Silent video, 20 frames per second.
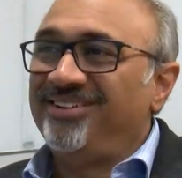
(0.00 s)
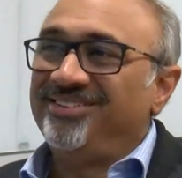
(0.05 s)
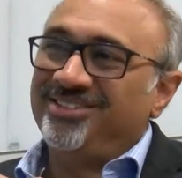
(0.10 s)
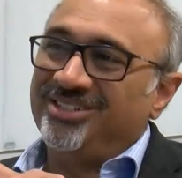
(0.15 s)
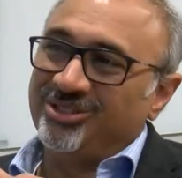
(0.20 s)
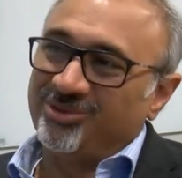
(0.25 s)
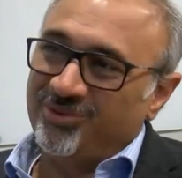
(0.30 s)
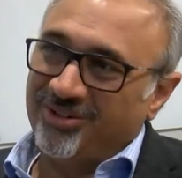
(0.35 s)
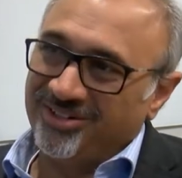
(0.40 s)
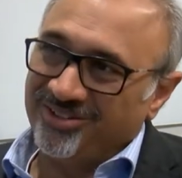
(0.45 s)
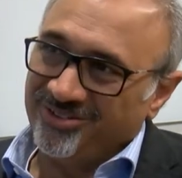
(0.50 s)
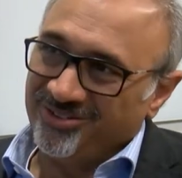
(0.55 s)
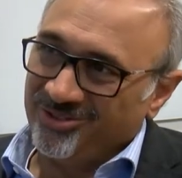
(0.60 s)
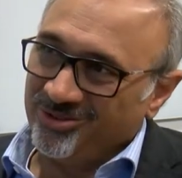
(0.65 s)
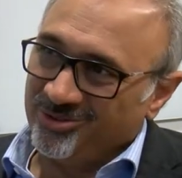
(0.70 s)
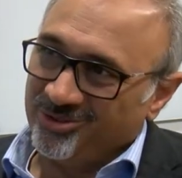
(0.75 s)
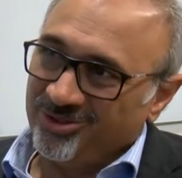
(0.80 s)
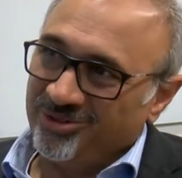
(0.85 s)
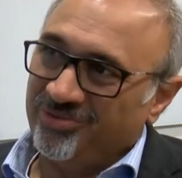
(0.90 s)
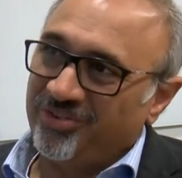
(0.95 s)
There's one in the
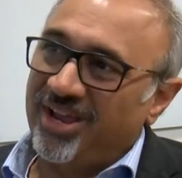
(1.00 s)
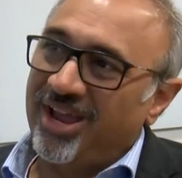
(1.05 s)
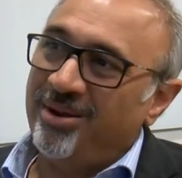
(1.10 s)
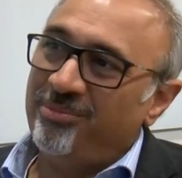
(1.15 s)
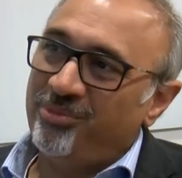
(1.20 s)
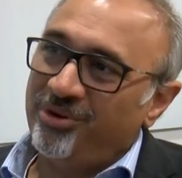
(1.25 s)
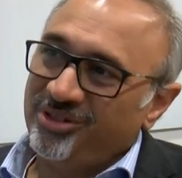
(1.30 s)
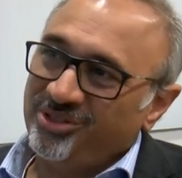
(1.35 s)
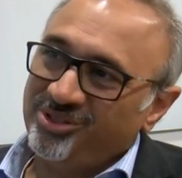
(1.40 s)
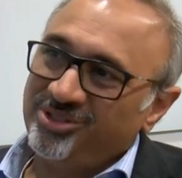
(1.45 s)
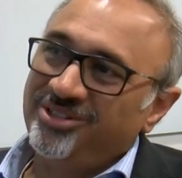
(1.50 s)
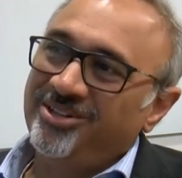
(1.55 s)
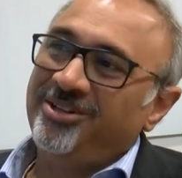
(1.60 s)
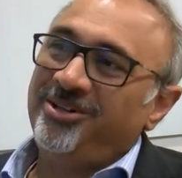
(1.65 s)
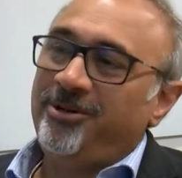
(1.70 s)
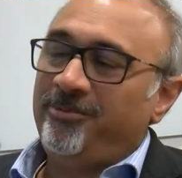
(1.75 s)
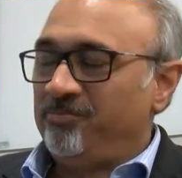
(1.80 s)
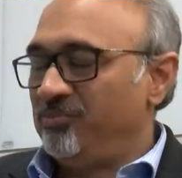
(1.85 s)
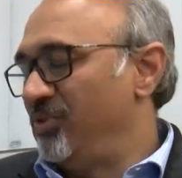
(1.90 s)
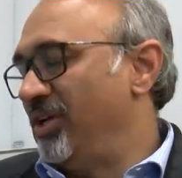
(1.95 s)
University of Cambridge,
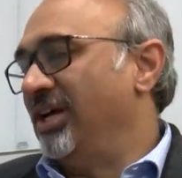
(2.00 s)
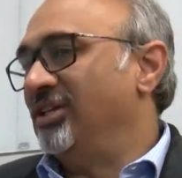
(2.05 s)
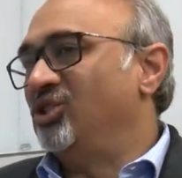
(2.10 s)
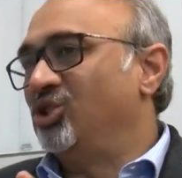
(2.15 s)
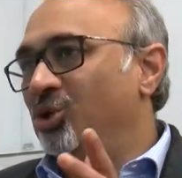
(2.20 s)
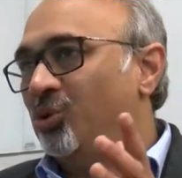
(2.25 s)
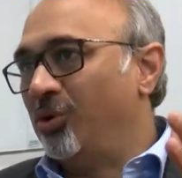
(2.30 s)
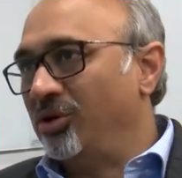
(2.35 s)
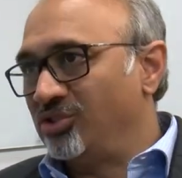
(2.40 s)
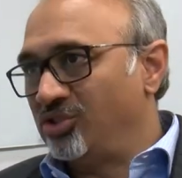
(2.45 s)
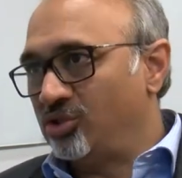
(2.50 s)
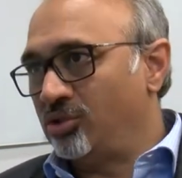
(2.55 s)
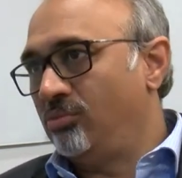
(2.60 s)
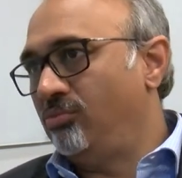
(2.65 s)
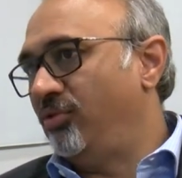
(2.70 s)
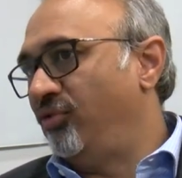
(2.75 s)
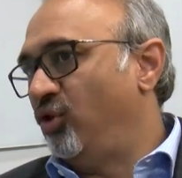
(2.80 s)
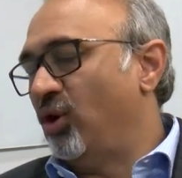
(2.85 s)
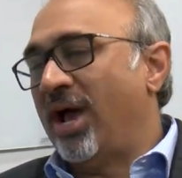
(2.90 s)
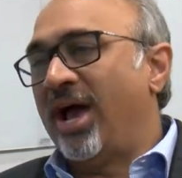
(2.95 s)
and so on. So
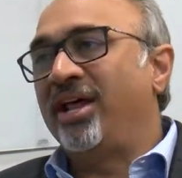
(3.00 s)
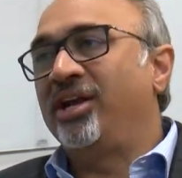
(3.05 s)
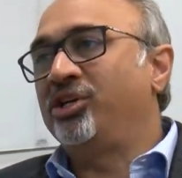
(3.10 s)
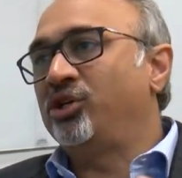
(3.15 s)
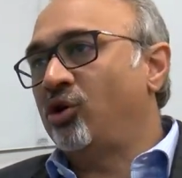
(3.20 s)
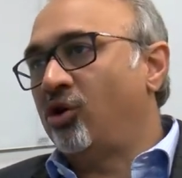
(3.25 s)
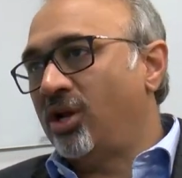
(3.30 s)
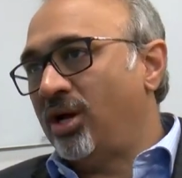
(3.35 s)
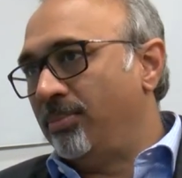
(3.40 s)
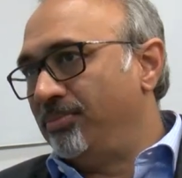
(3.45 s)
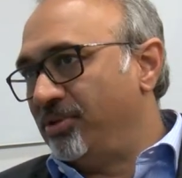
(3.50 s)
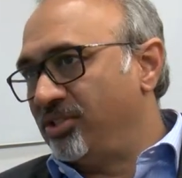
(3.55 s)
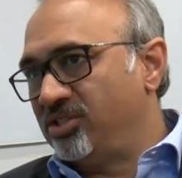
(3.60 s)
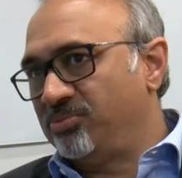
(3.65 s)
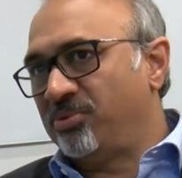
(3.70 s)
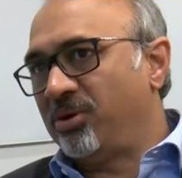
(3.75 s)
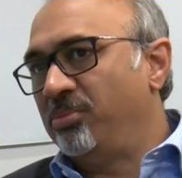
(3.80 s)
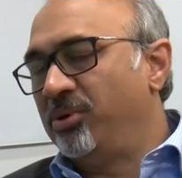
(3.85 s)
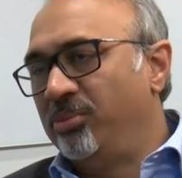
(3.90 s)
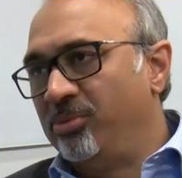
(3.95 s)
cool. if you add it all up, it's
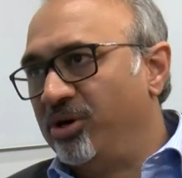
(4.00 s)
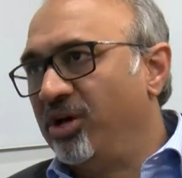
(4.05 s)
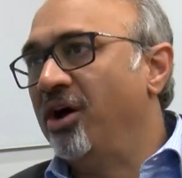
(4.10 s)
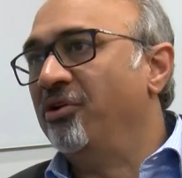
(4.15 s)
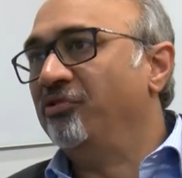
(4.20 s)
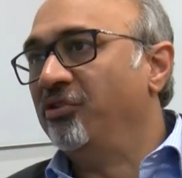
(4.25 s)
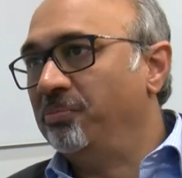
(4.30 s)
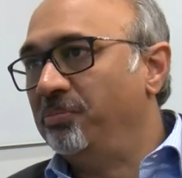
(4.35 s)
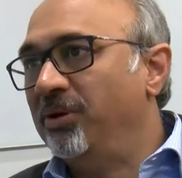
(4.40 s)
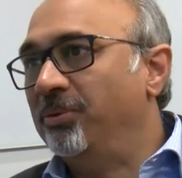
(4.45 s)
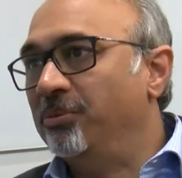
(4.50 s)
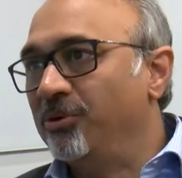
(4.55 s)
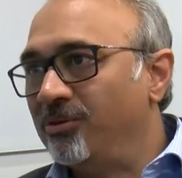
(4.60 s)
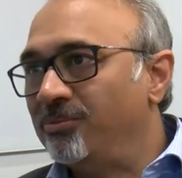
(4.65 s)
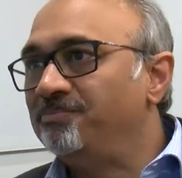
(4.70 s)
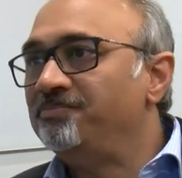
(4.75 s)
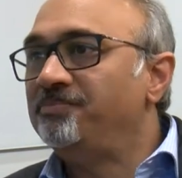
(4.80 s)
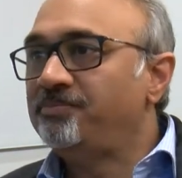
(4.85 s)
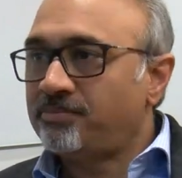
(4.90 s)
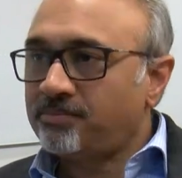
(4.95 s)
probably about 100 people.
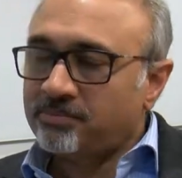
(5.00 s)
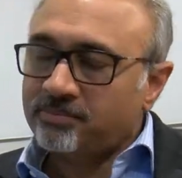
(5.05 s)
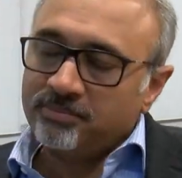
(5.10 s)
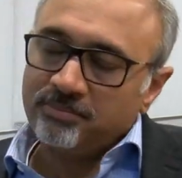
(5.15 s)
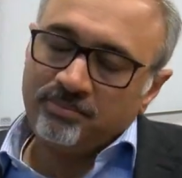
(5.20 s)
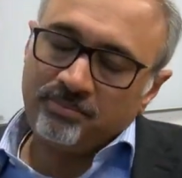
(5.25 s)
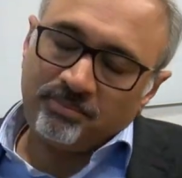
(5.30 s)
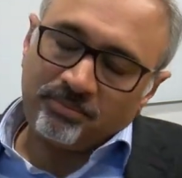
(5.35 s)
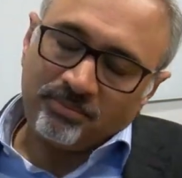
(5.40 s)
Nice.